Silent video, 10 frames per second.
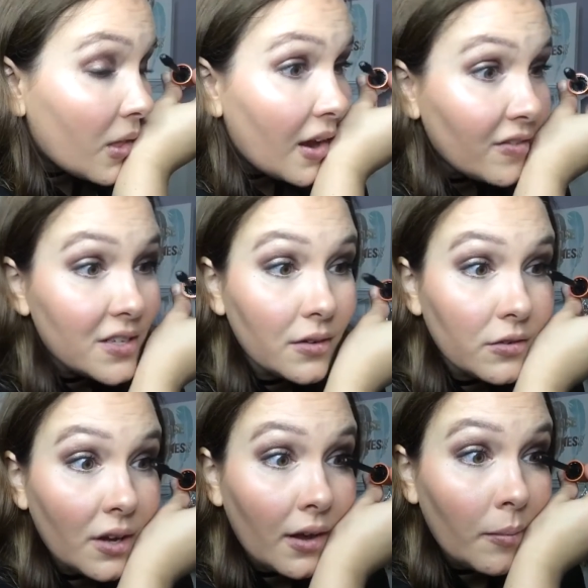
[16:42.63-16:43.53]
Every single
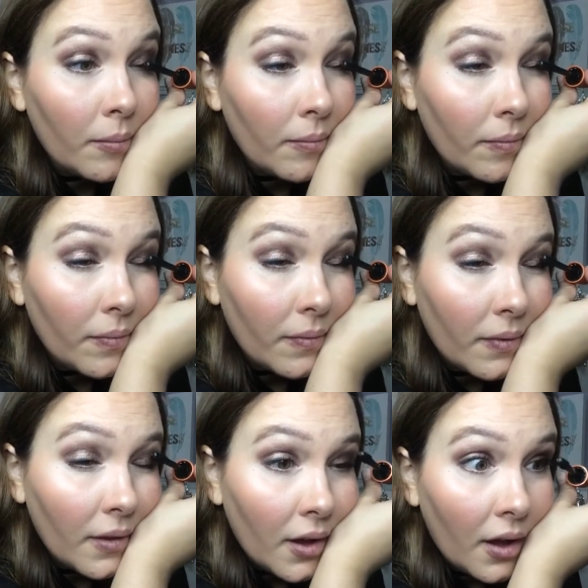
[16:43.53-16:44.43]
time
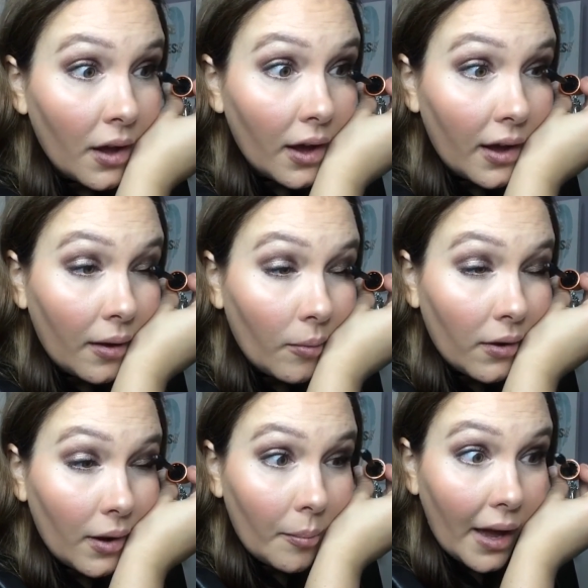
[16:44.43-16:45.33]
I
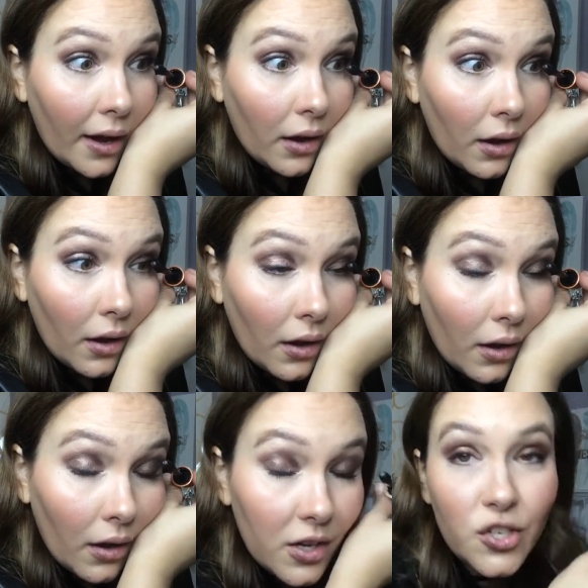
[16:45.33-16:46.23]
would come back
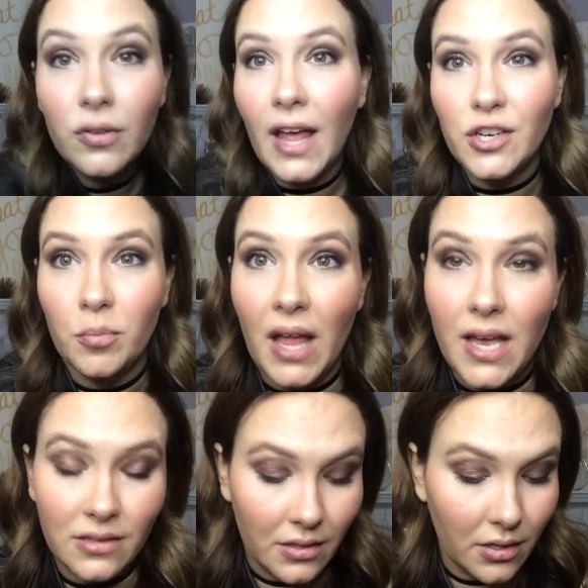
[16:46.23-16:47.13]
to Lash
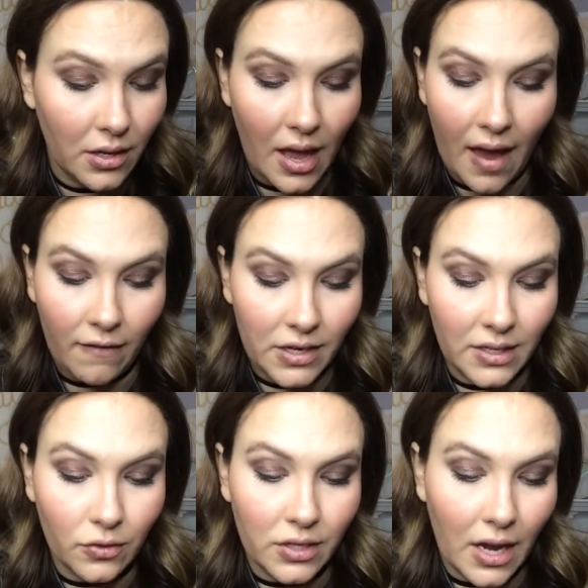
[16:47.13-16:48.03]
Blast. Every
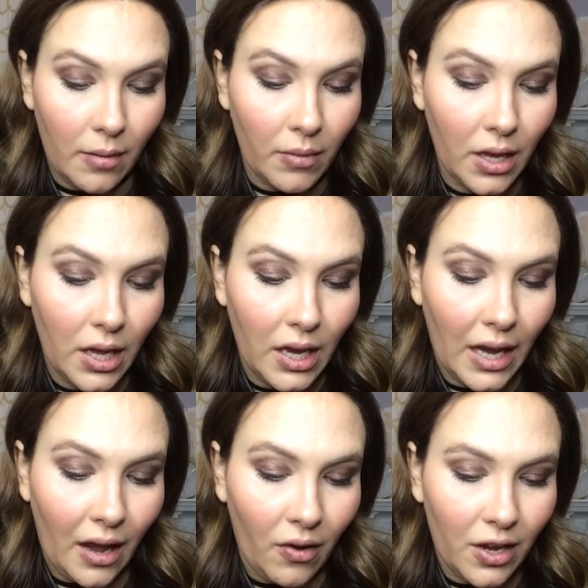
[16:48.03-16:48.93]
single time.
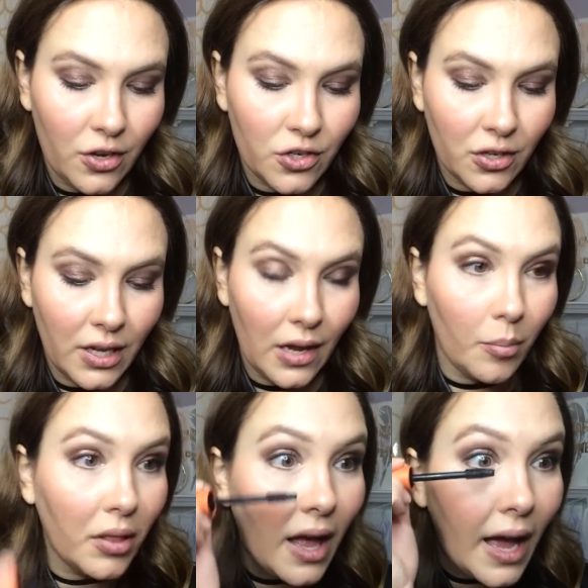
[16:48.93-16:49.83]
Now I usually
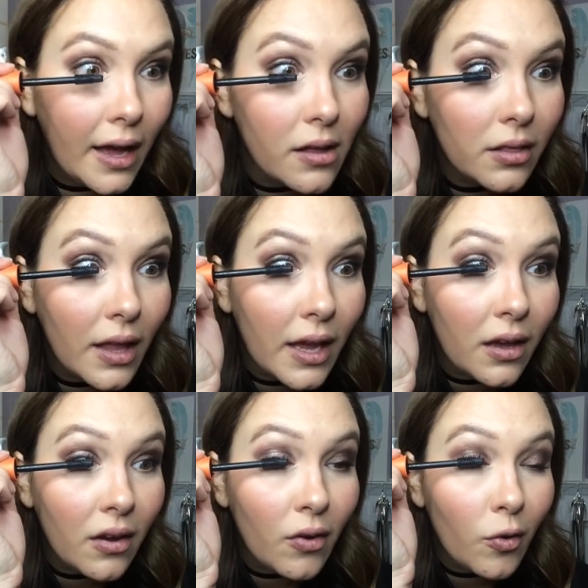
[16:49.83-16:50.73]
apply like
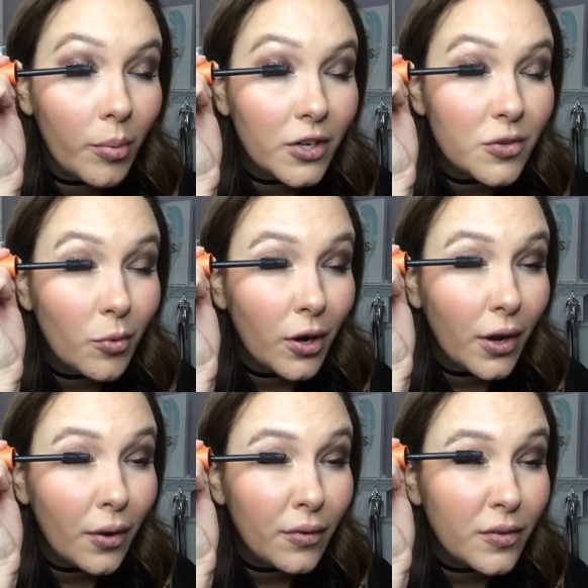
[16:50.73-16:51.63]
a whole bunch more
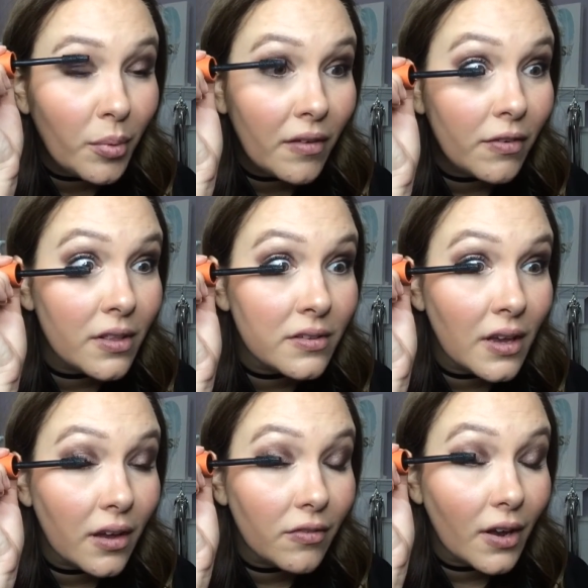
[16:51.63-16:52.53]
coats, but for the
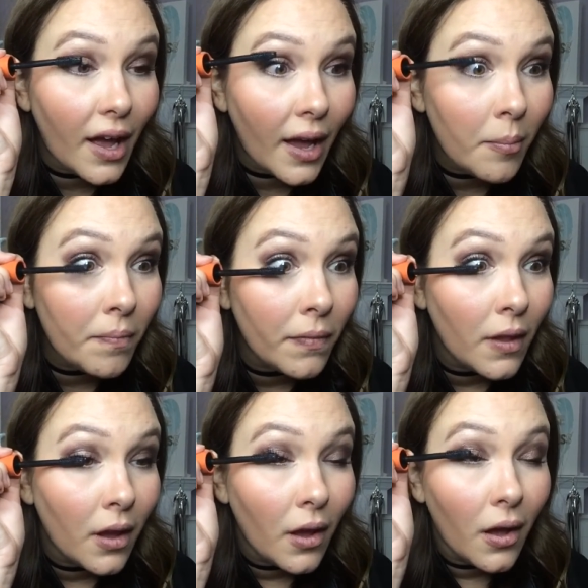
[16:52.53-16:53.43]
sake of time,
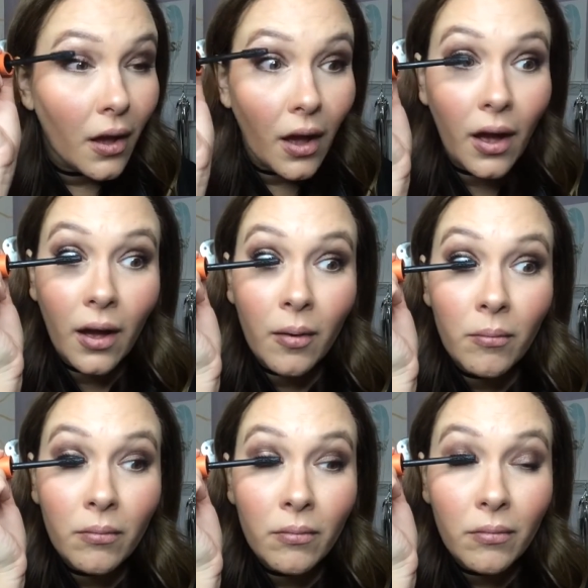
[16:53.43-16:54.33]

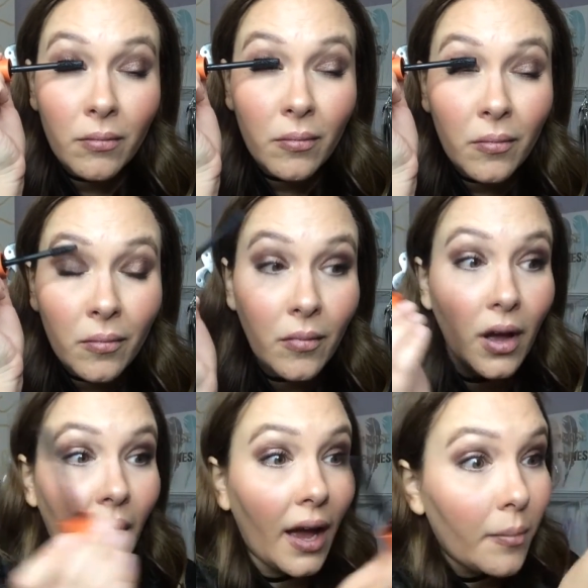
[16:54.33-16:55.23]

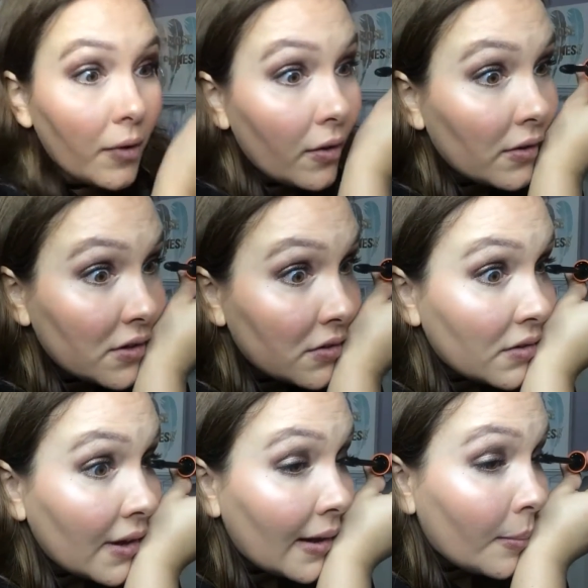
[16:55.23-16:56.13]
I'm going to
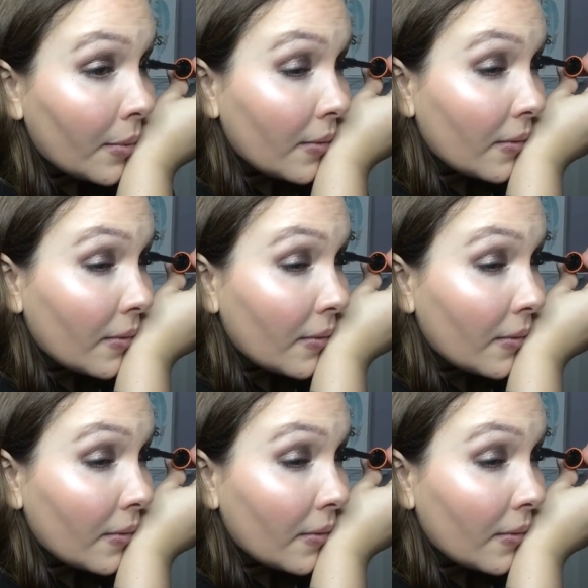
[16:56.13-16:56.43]
stop